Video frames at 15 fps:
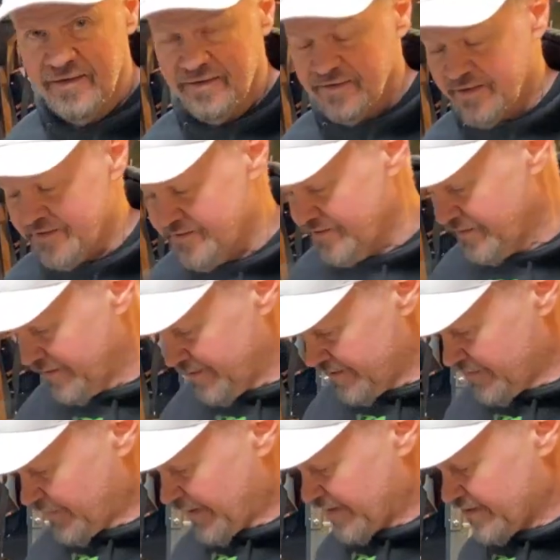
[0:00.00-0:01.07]
All right, so in the
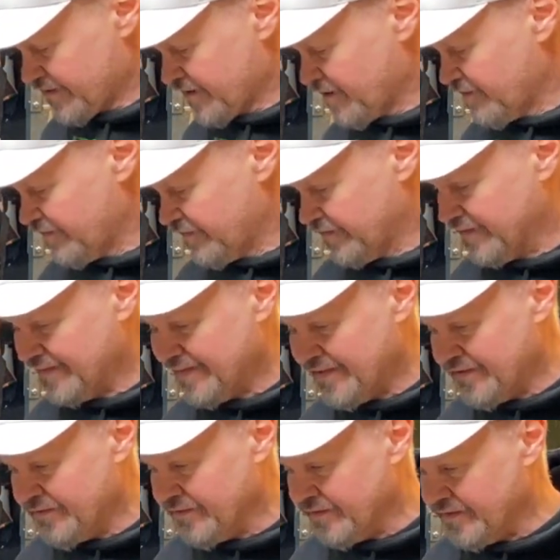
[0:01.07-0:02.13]
space of
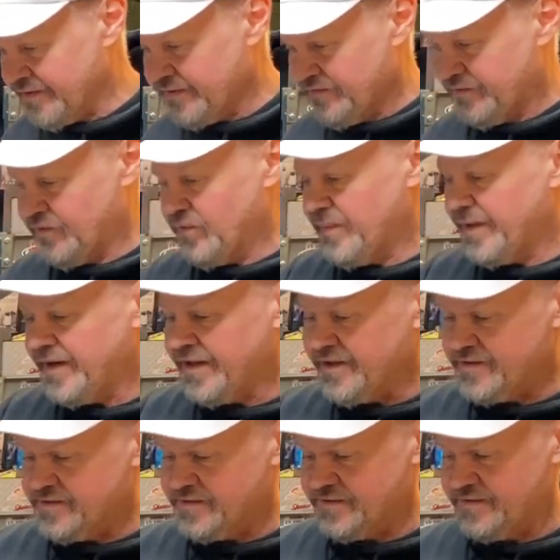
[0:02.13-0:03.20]
literally 2
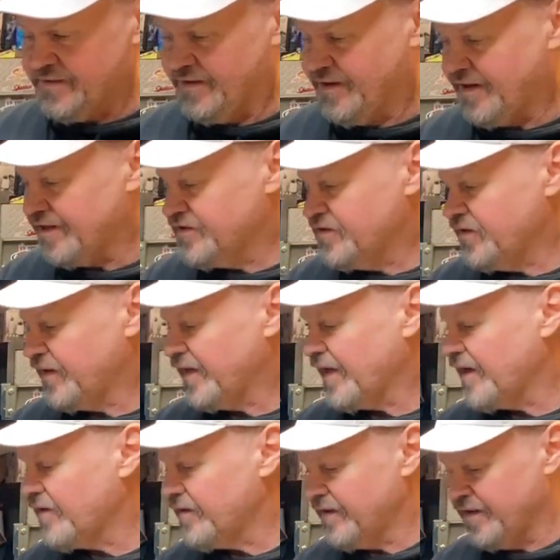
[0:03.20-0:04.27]
minutes, I took
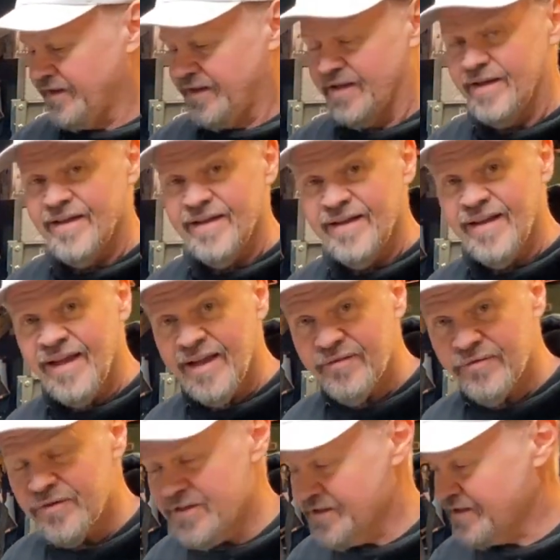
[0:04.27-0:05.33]
out
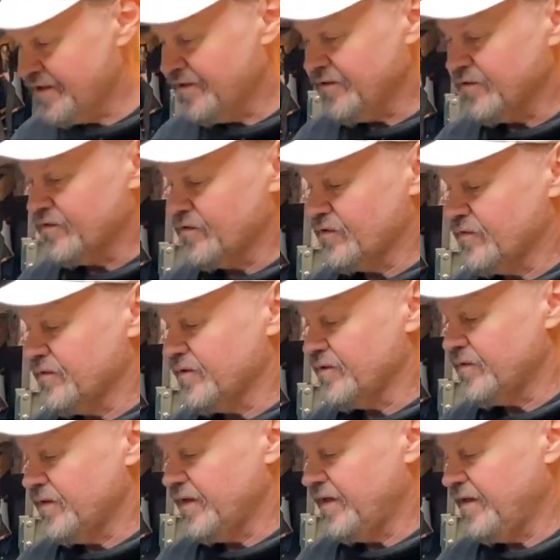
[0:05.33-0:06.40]
every single screw.
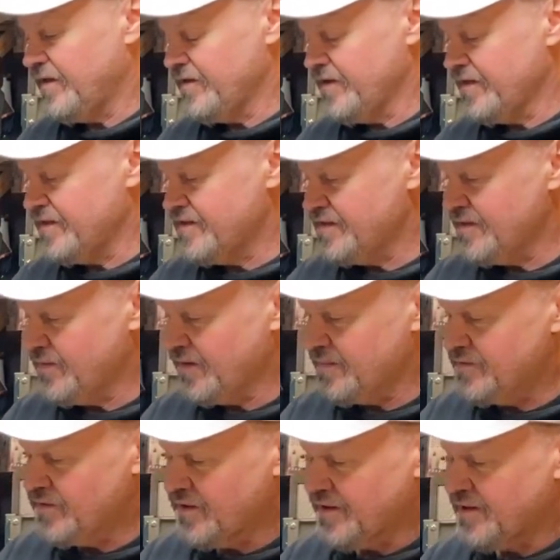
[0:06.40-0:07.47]
And here you can see what I'm
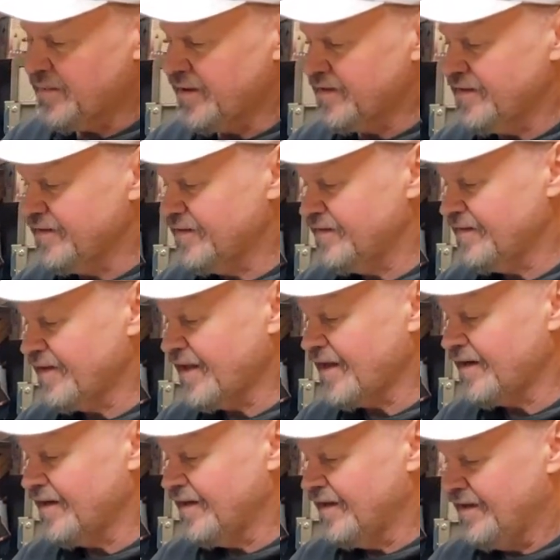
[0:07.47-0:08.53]
talking about. This is
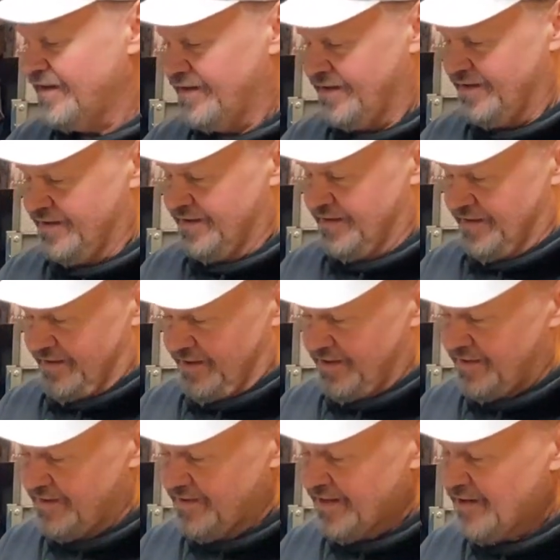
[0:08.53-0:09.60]
that, I
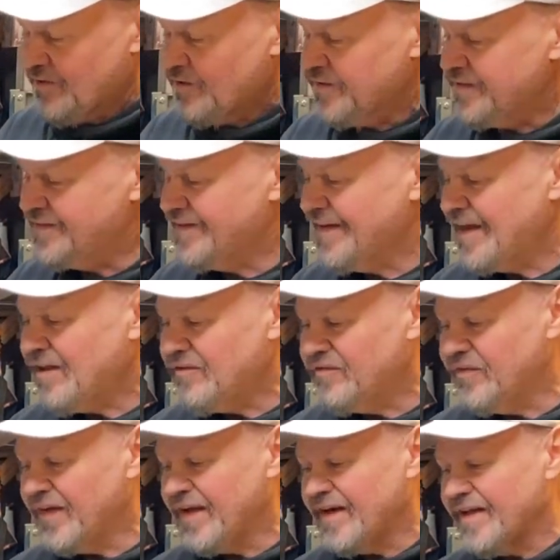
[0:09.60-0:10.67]
think they call this
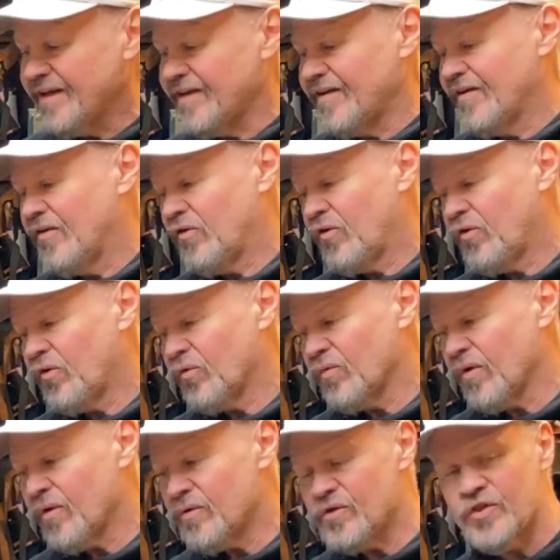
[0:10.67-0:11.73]
galvanic
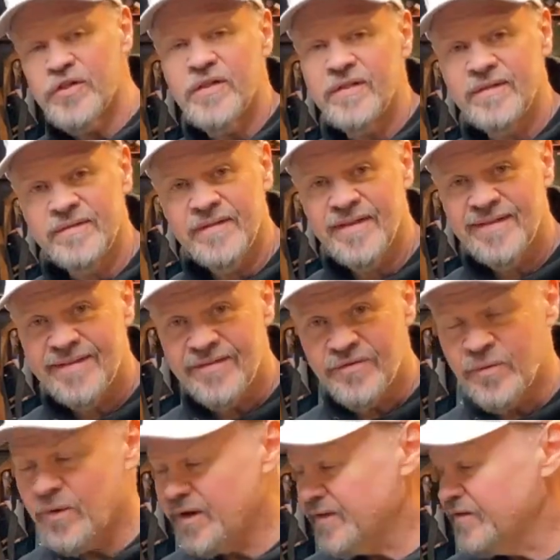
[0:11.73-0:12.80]
corrosion, right? These are
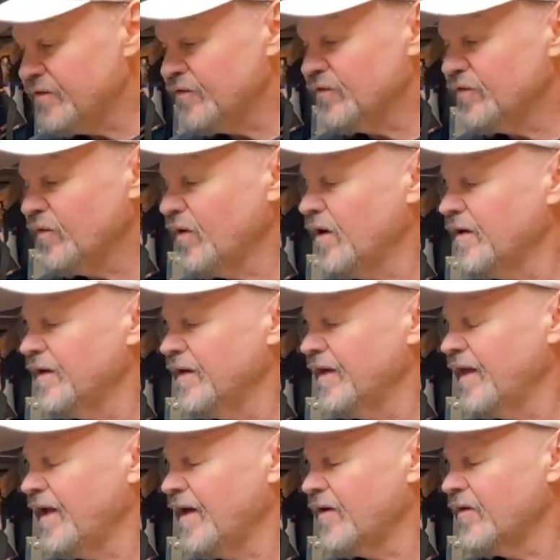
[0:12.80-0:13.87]
why these are so hard to get
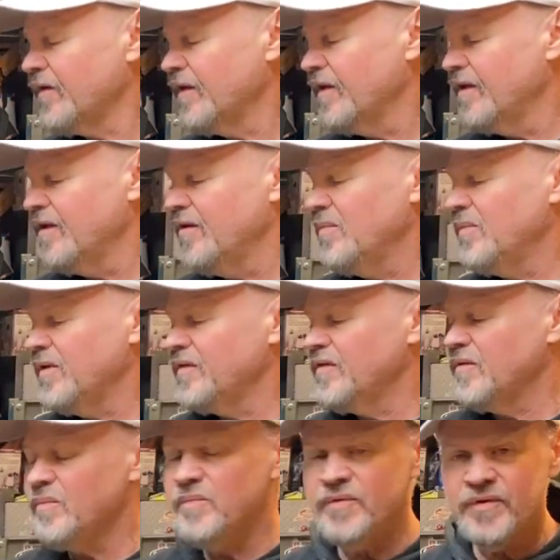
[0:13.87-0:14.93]
out. But the
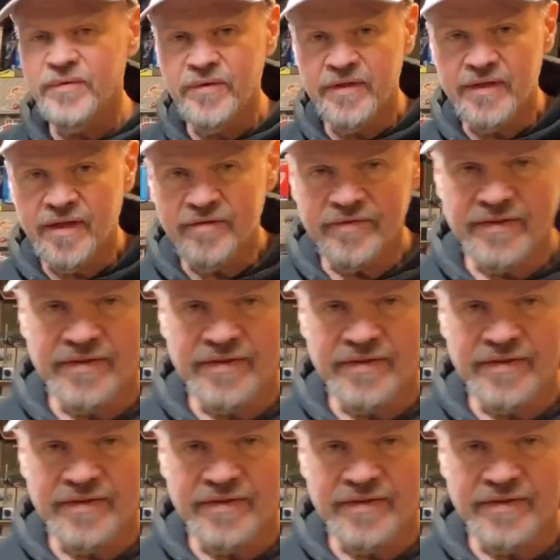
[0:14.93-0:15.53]
beauty of it